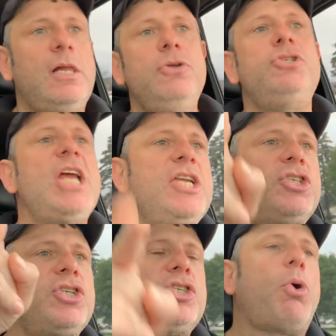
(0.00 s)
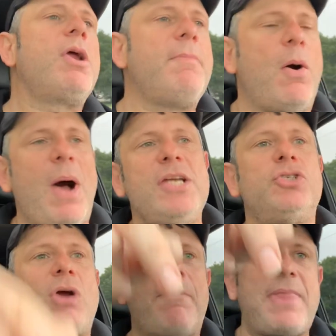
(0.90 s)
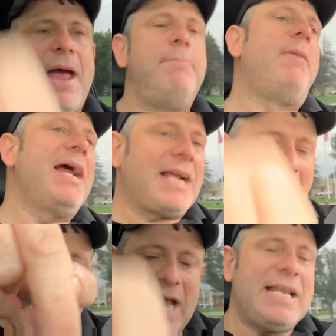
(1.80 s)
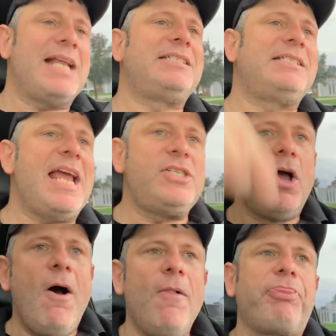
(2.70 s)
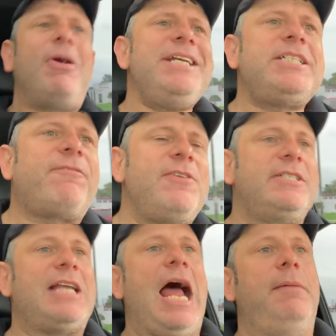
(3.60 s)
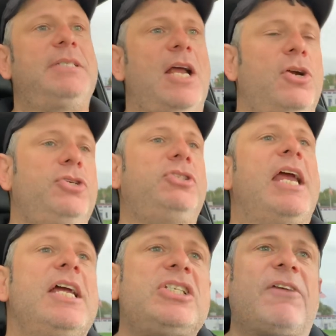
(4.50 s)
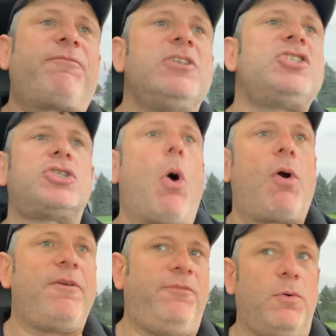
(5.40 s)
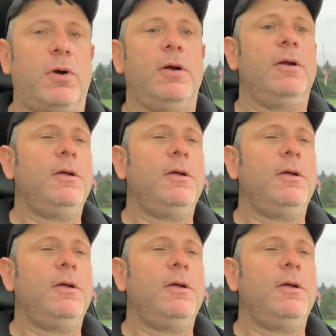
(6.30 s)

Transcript: You change your story about why you dropped that mic on that stage three different times. I heard you say a different story for it.